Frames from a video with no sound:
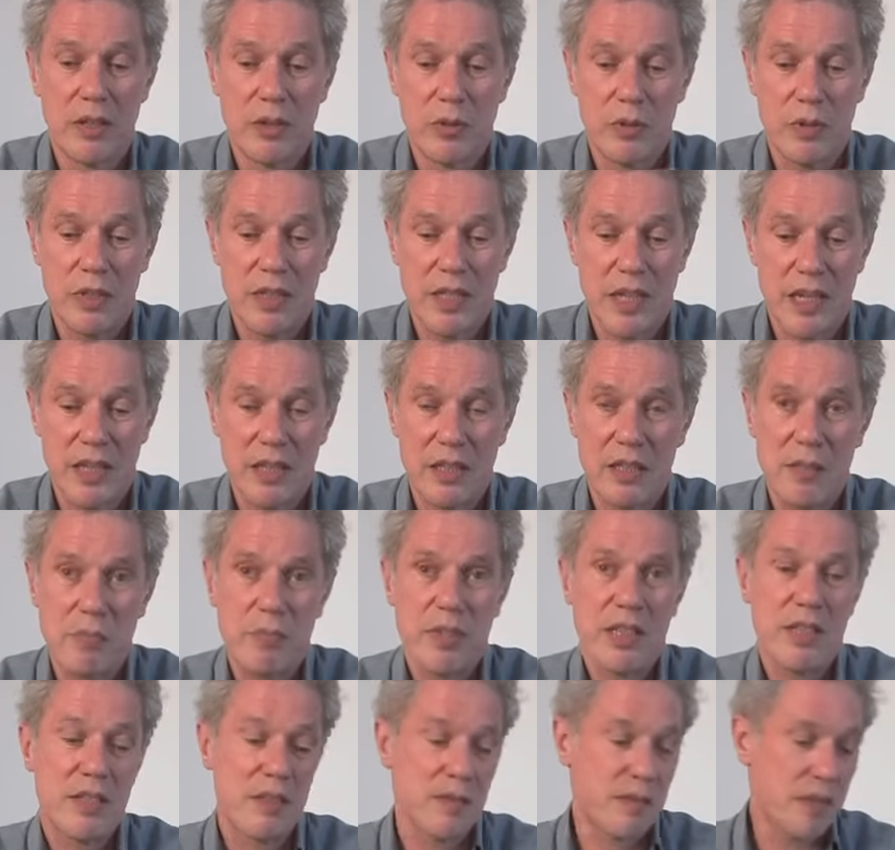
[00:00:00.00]
you take this
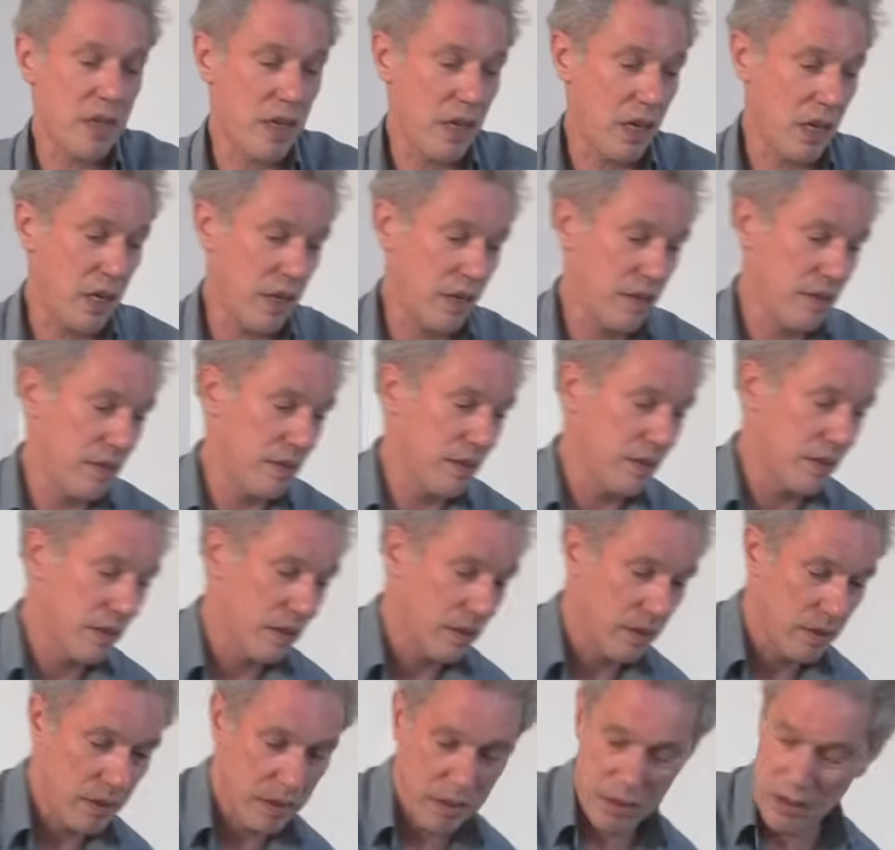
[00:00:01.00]
piece of card,
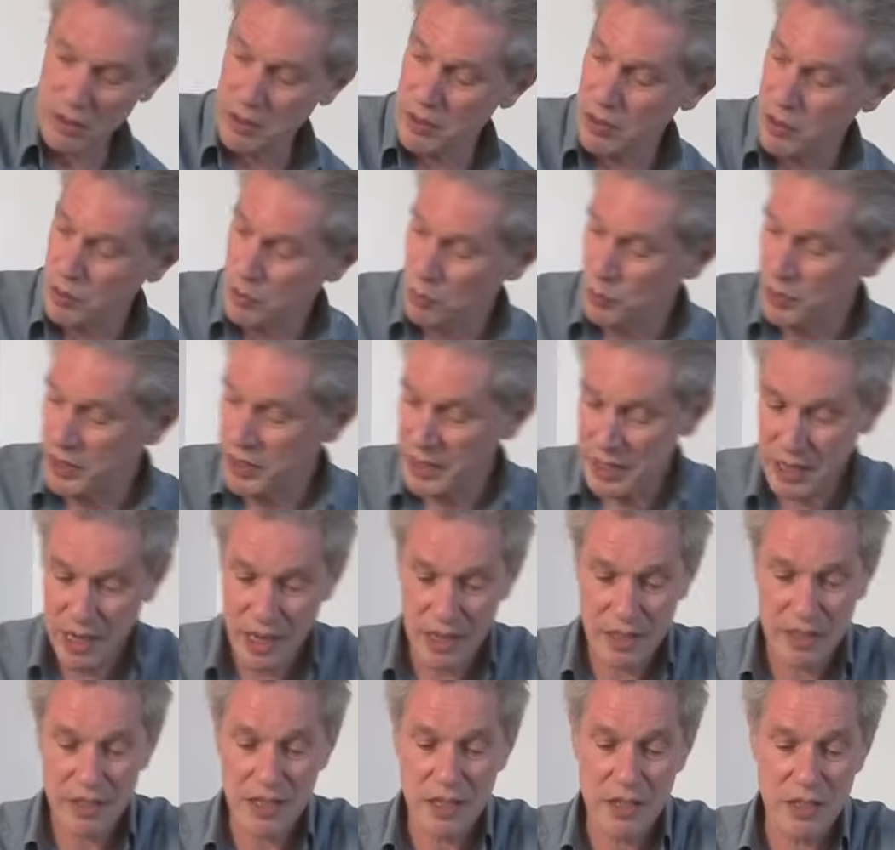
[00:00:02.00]
we
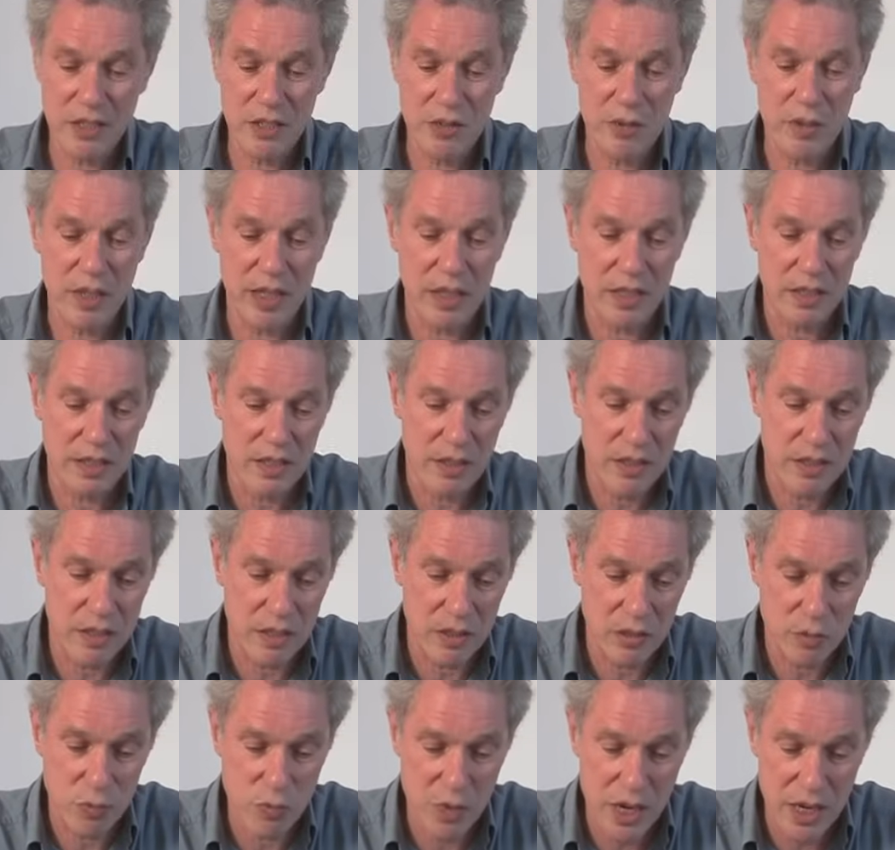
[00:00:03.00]
cut into it,
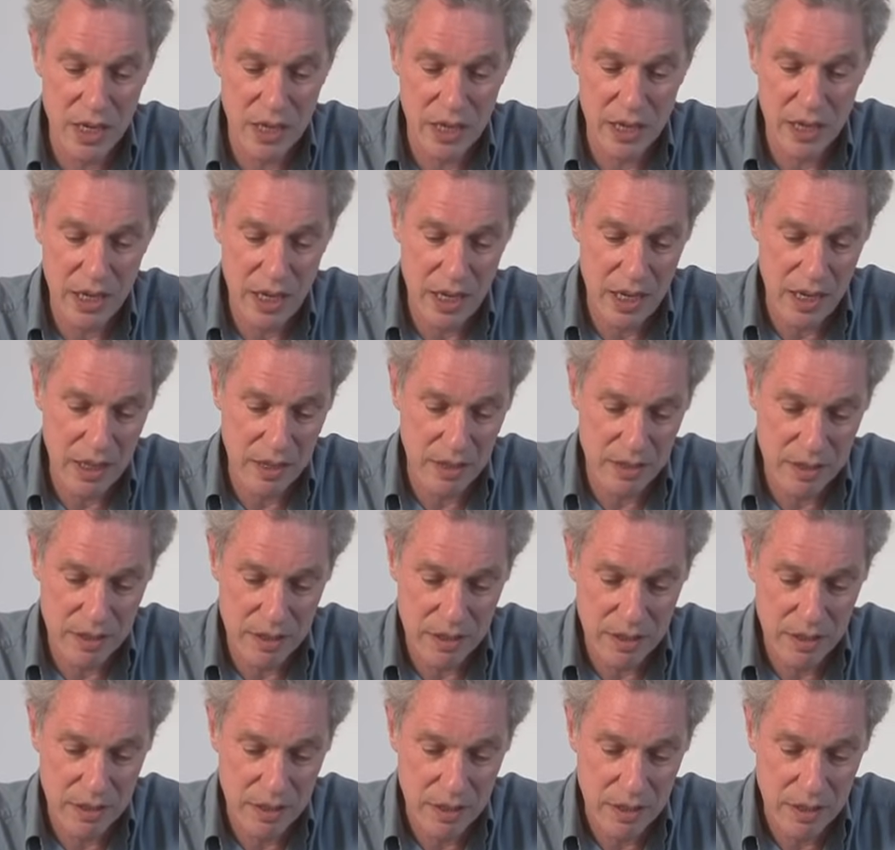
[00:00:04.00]
just one cut